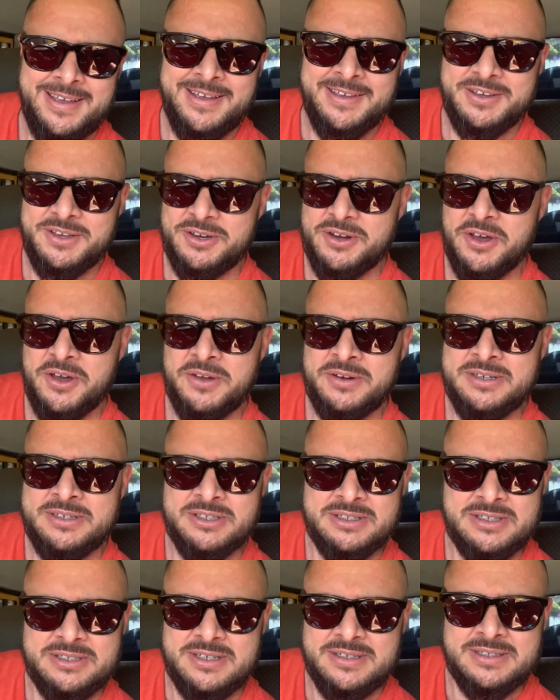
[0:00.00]
you know,
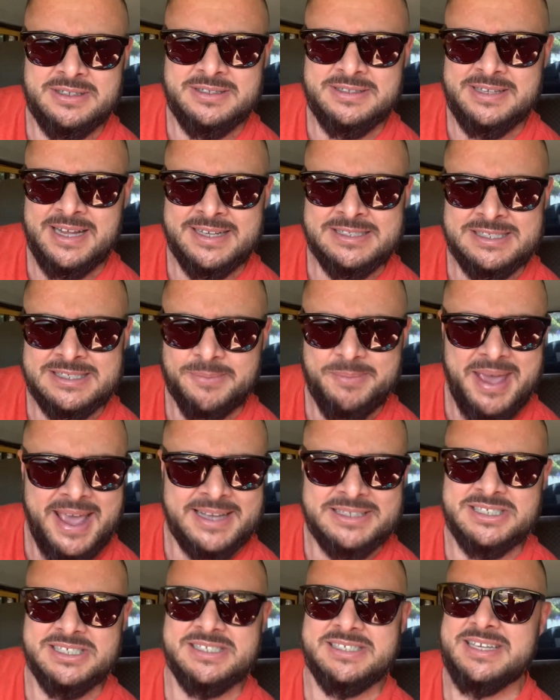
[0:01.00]
does some
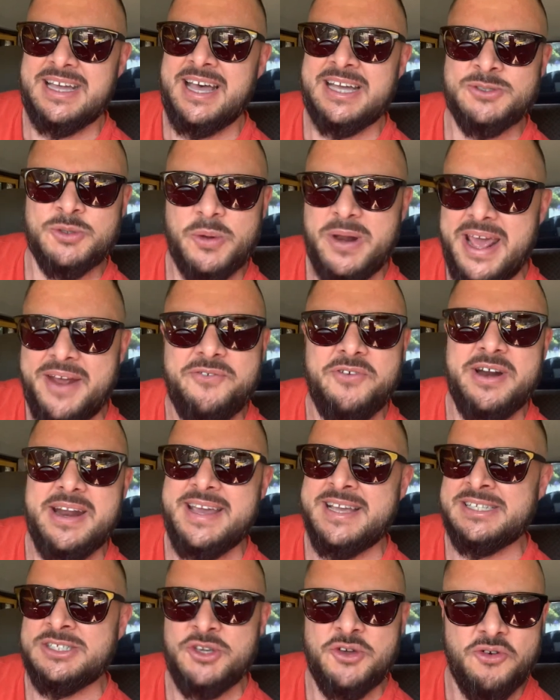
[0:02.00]
exercise, whatever it
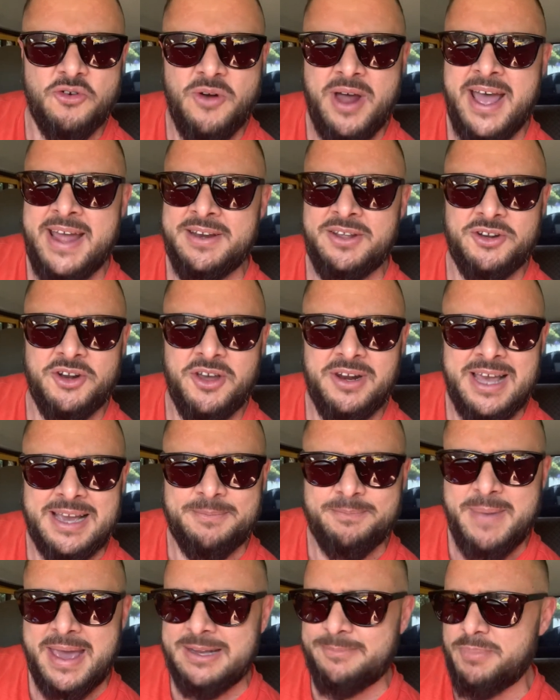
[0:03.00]
is, you run, you know,
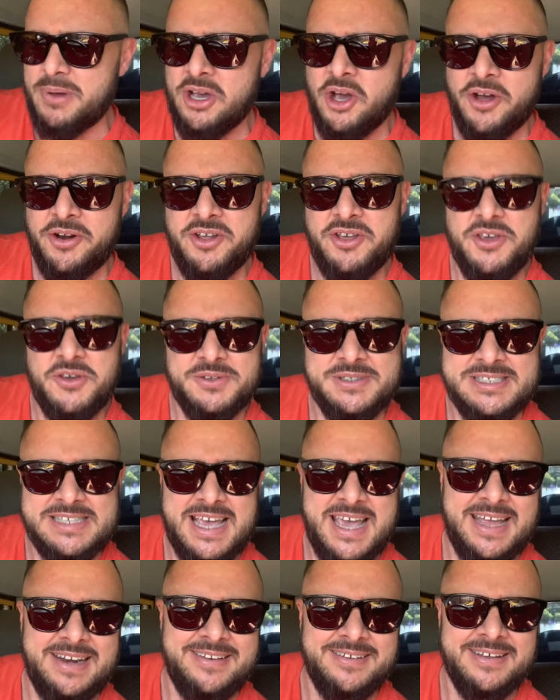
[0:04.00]
like Mac McConaughey
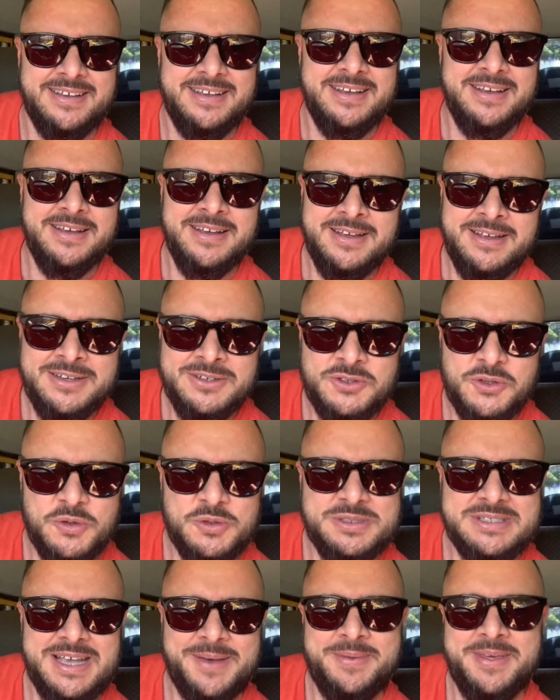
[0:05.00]
said, do
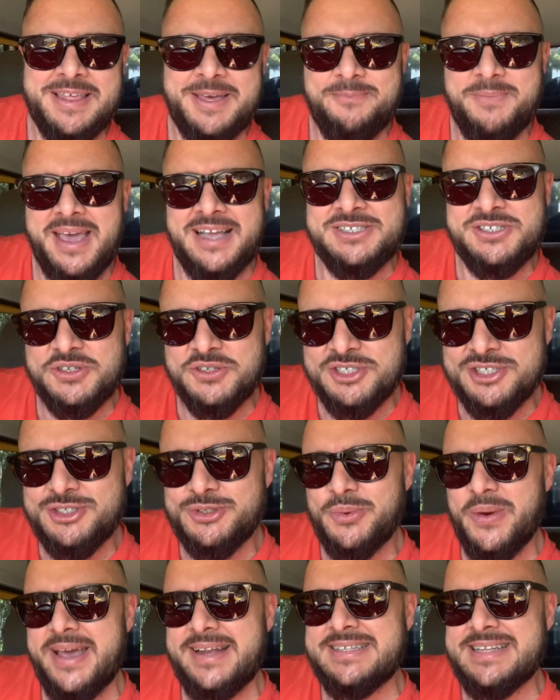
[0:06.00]
something that makes you
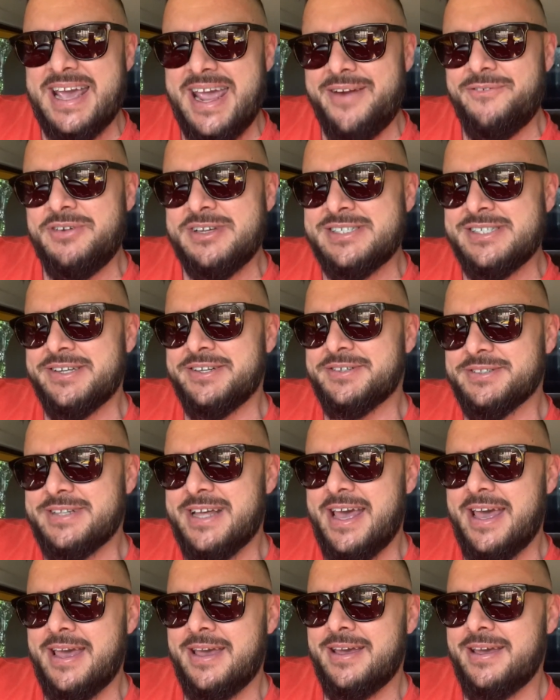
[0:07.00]
sweat every single
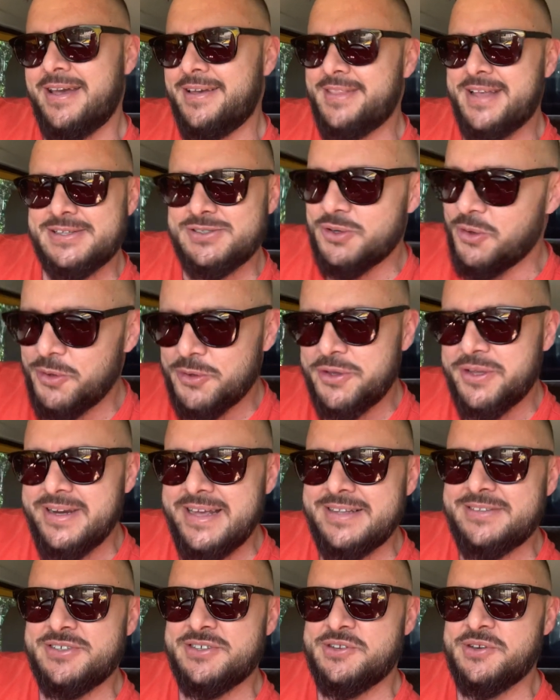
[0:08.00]
day. And that's all you
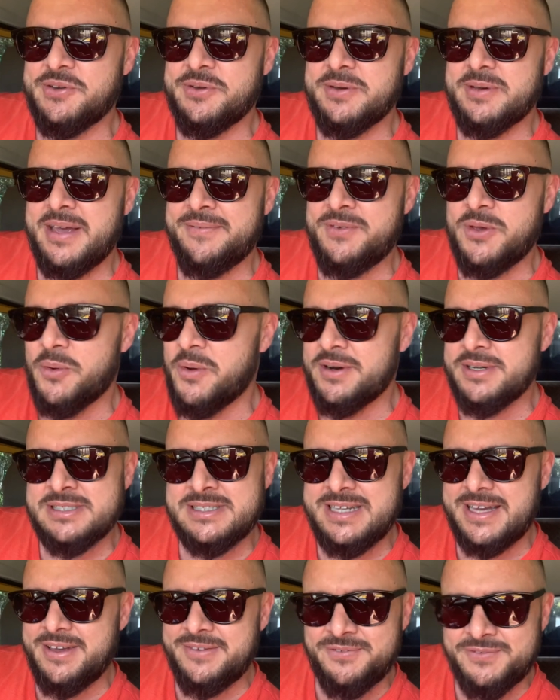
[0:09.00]
need to do if you want to
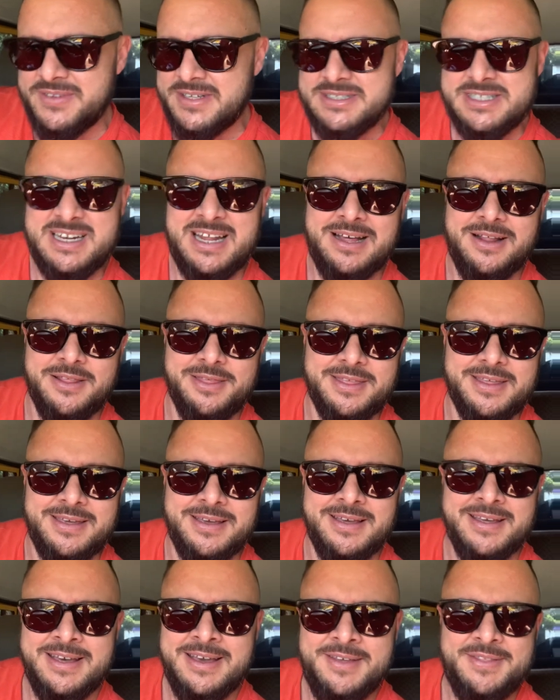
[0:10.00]
stay fit and healthy.
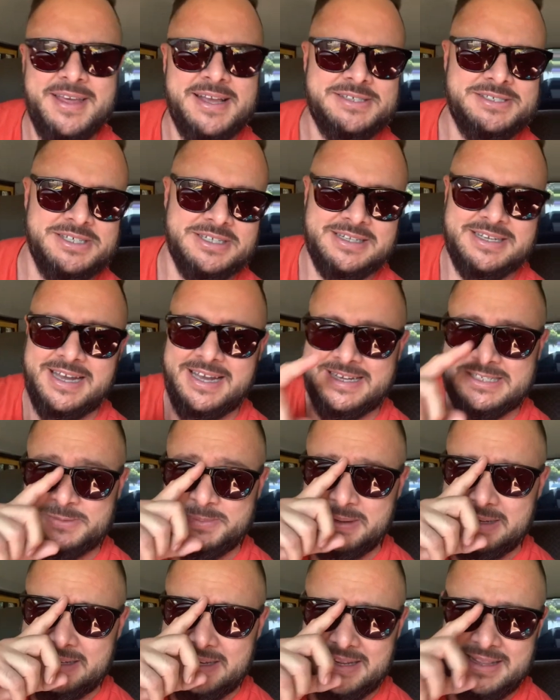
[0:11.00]
That's it, guys. But